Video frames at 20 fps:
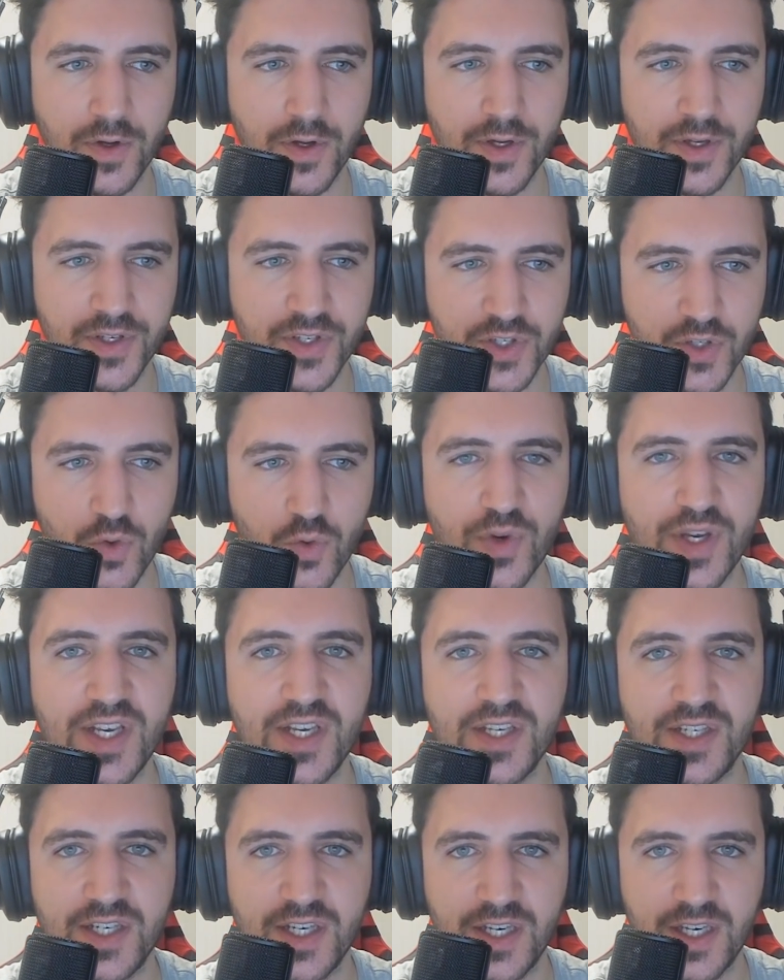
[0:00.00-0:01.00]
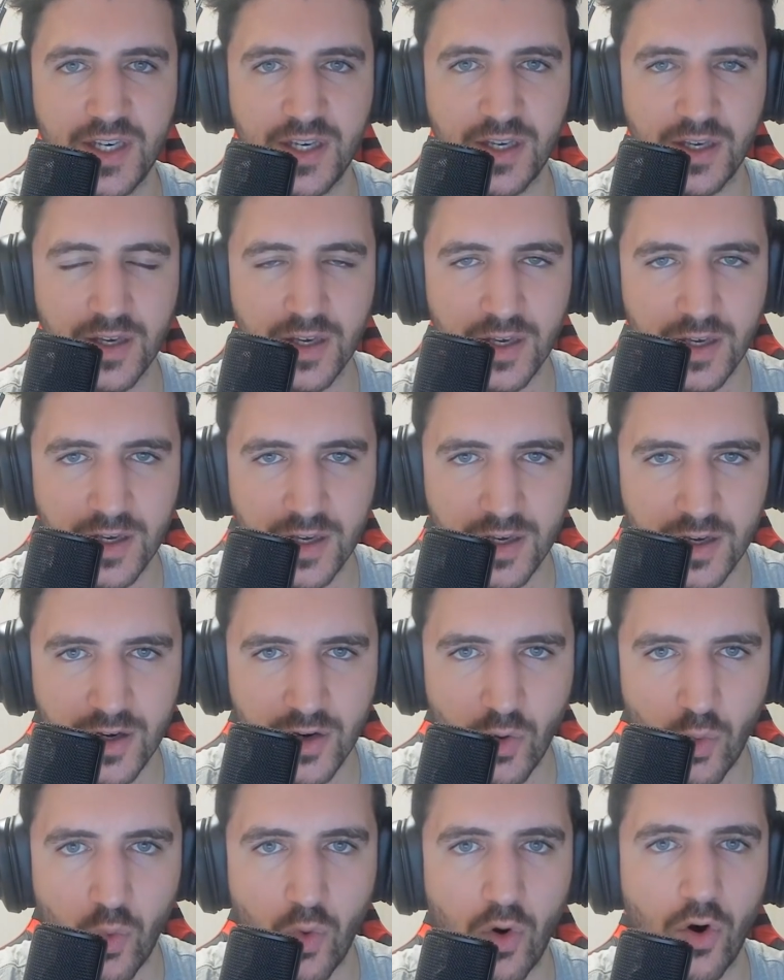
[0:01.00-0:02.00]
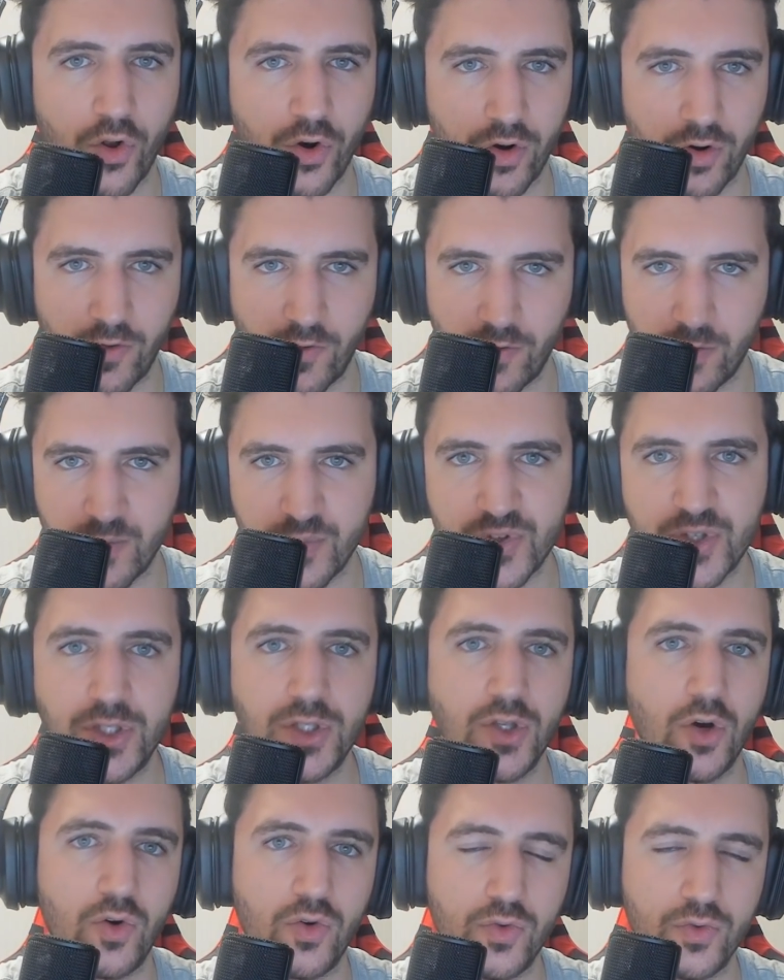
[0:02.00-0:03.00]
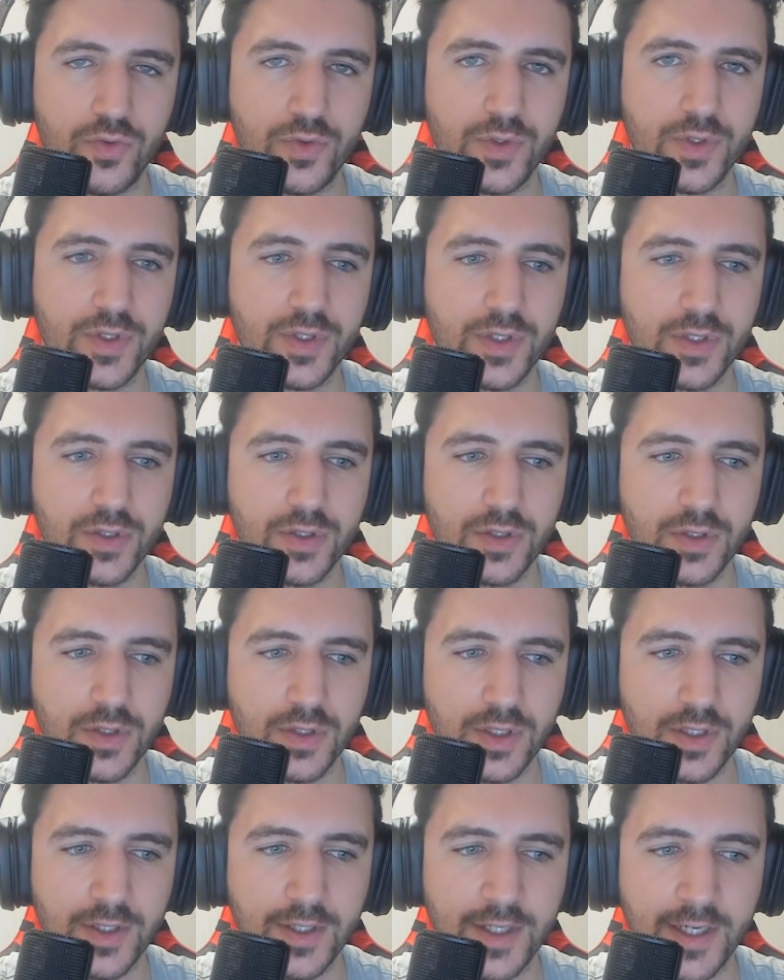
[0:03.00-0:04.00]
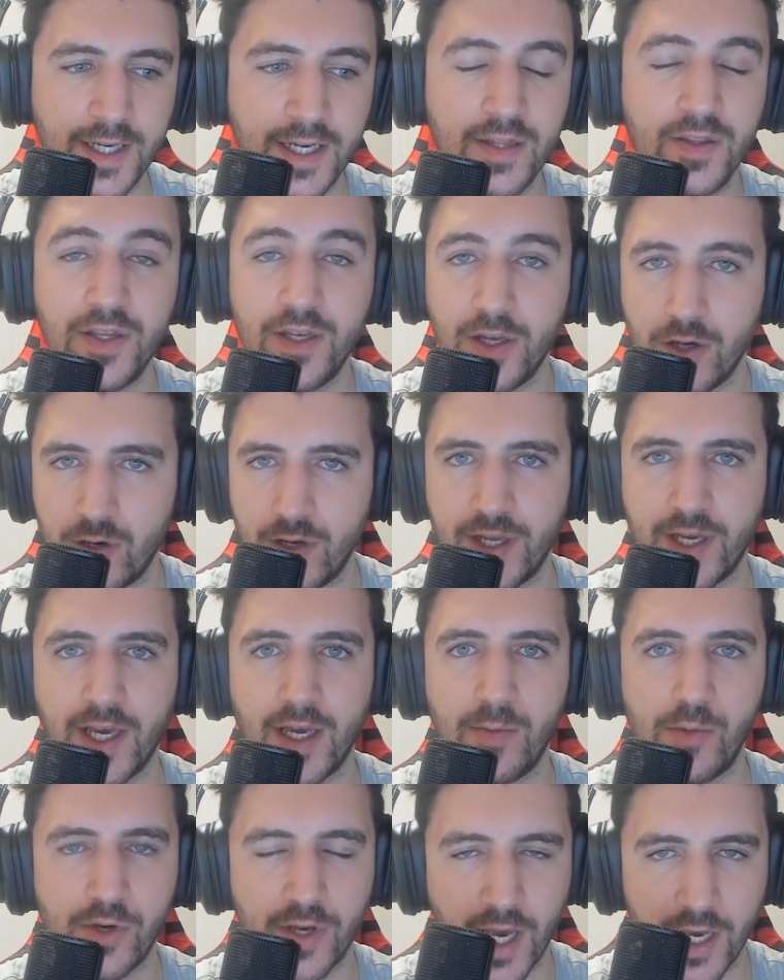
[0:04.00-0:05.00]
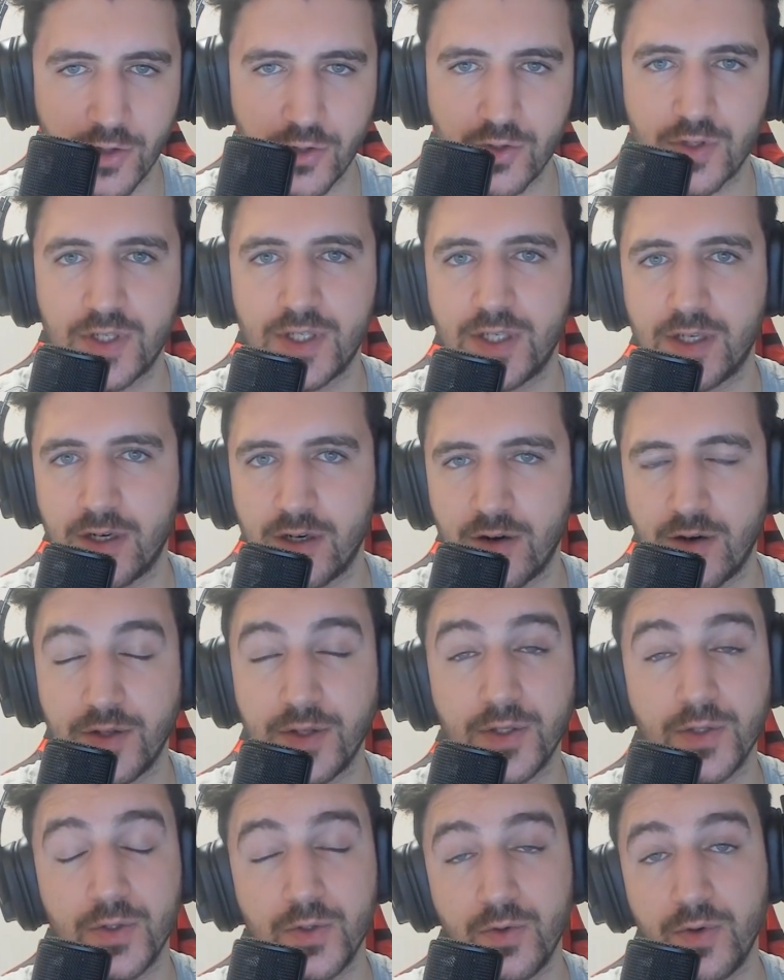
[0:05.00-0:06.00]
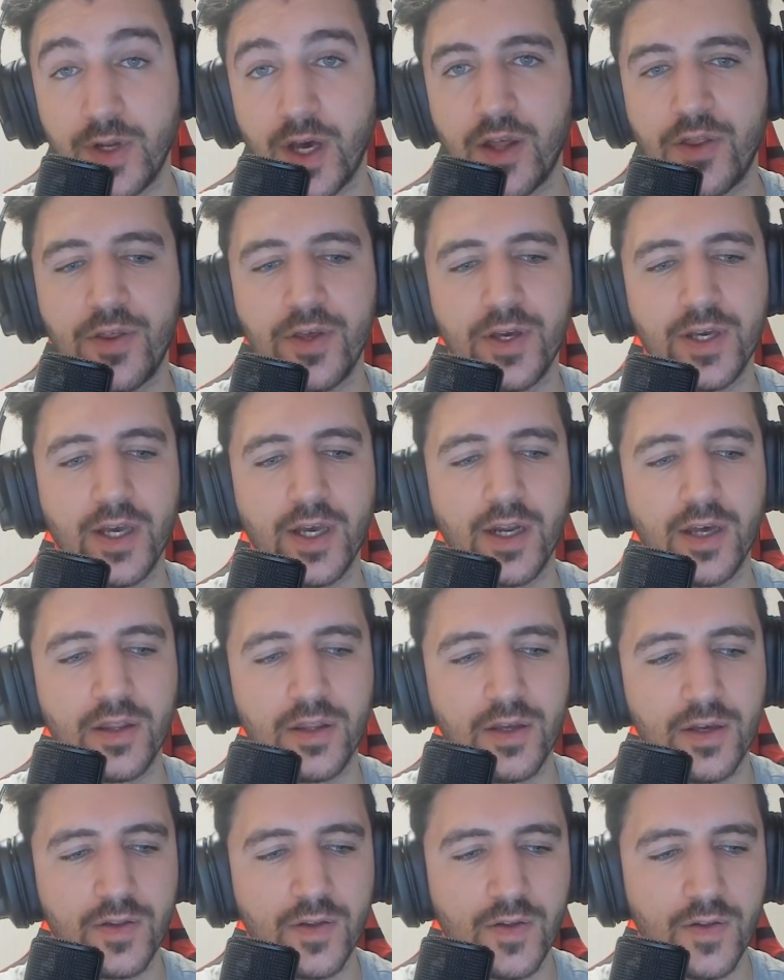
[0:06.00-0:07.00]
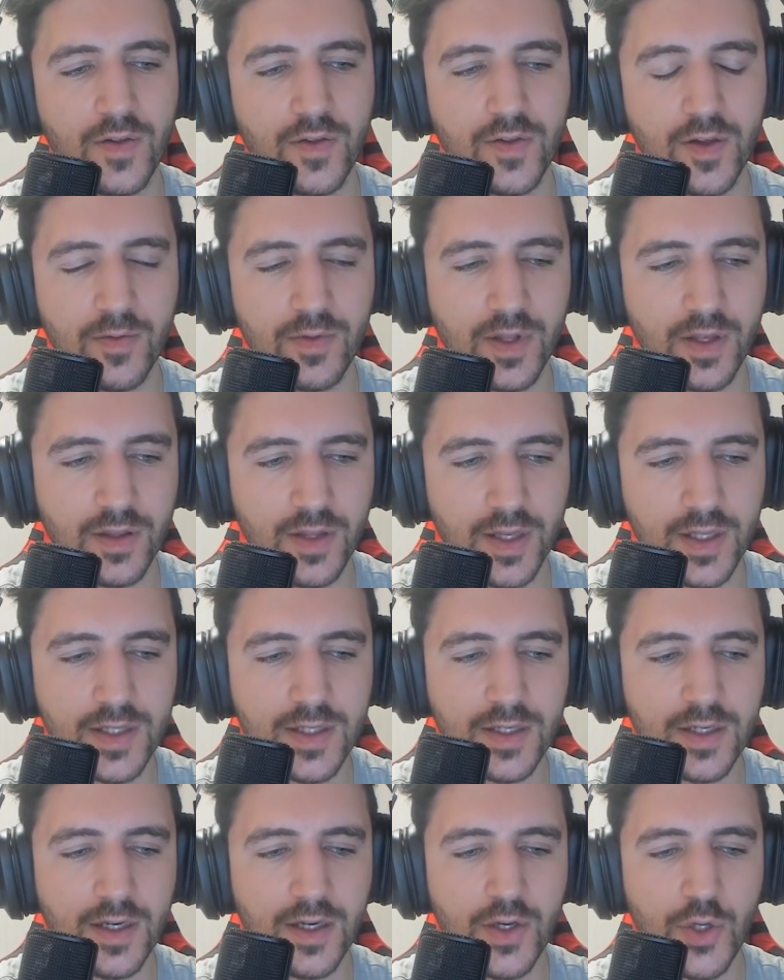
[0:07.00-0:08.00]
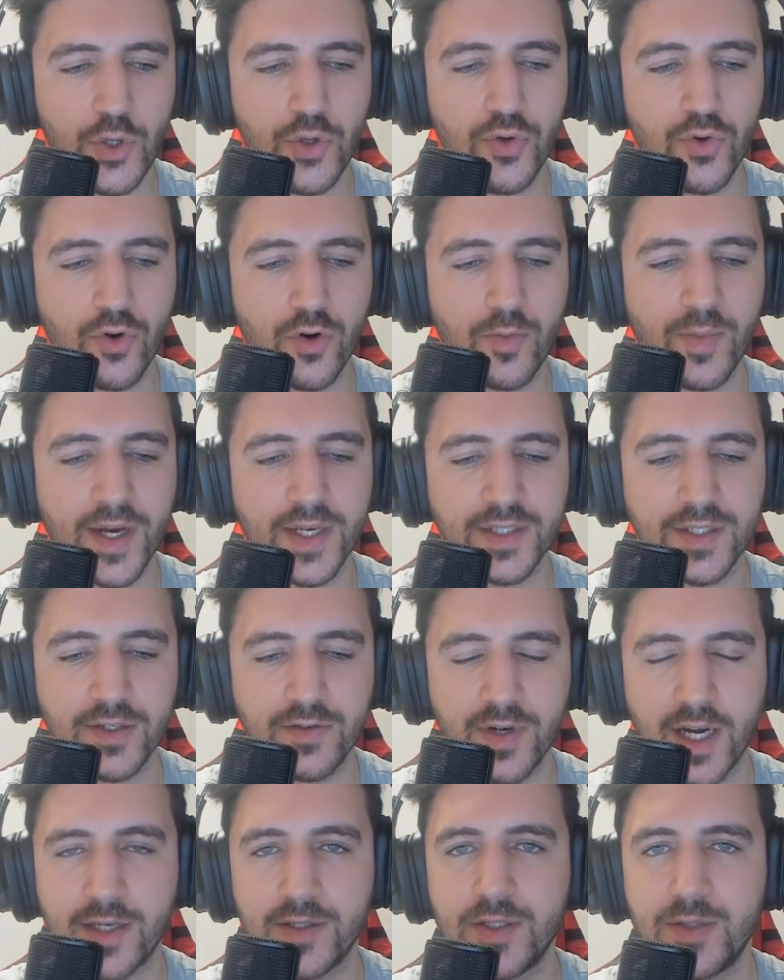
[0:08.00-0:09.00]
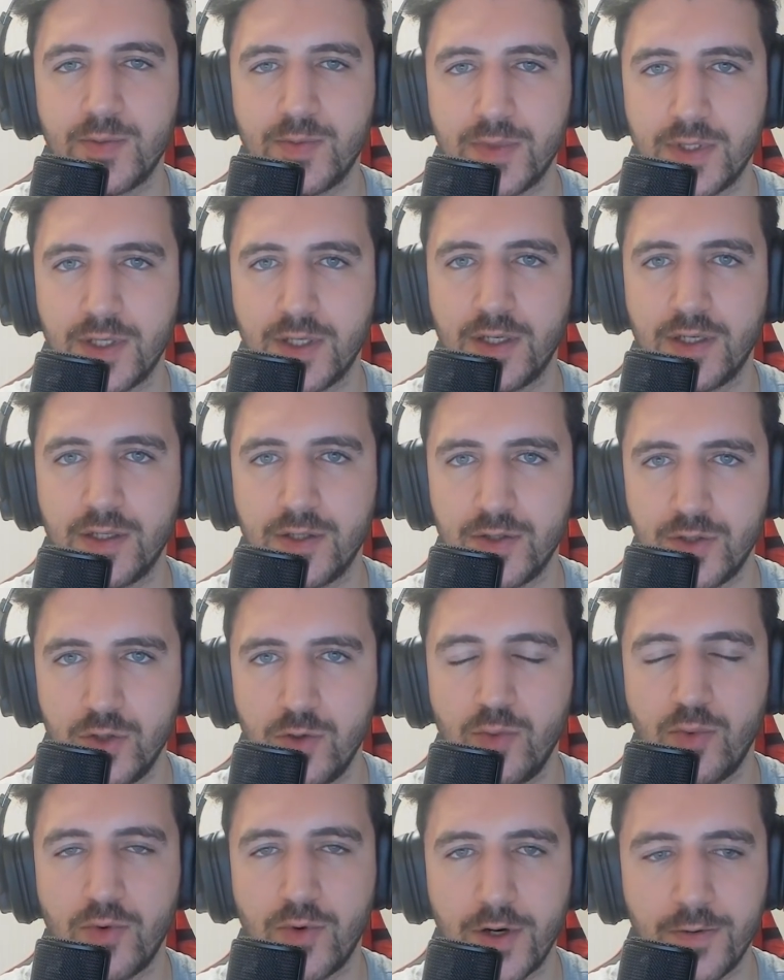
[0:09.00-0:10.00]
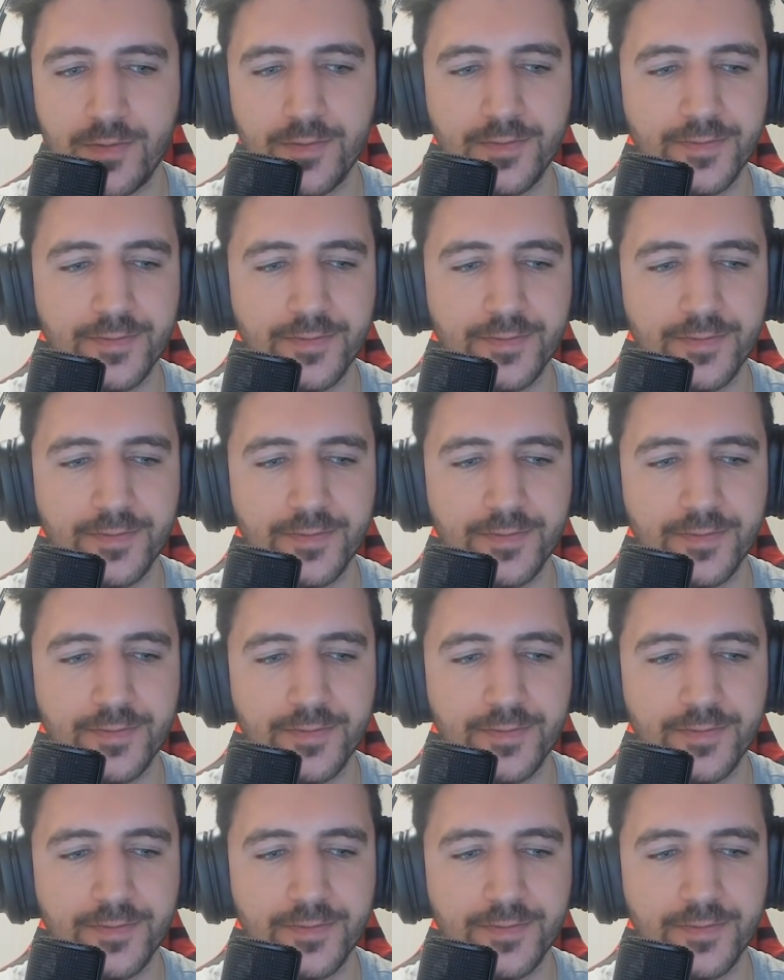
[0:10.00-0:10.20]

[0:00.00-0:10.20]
squeezing water from stones in the early game. You can't just sit around and do nothing, and I think this is something that Europe has grasped super well.